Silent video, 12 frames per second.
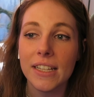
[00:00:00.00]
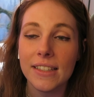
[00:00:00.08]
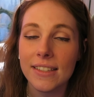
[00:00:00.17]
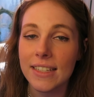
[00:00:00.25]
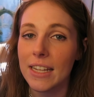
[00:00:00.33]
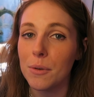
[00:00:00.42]

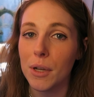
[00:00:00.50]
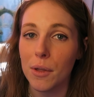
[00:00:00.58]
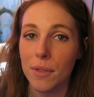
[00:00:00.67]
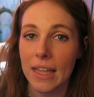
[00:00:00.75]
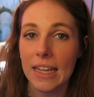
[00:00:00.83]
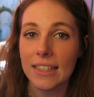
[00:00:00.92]
and see what you
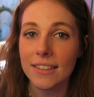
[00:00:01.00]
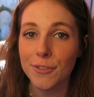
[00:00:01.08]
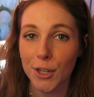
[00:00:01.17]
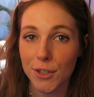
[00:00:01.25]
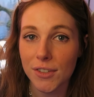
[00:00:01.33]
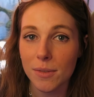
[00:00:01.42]
think
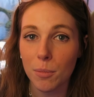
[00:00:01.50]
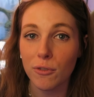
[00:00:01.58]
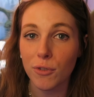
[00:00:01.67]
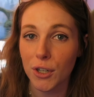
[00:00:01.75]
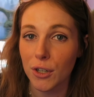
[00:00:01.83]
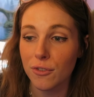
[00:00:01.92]
first
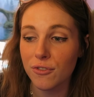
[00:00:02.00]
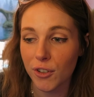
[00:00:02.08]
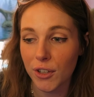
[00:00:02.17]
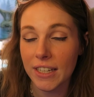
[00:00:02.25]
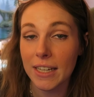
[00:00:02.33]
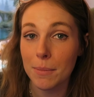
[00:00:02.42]
before you
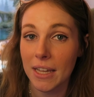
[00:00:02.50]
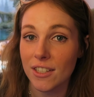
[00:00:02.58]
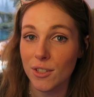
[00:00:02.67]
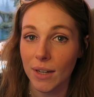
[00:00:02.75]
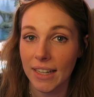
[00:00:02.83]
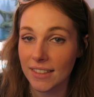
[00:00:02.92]
fully commit to it.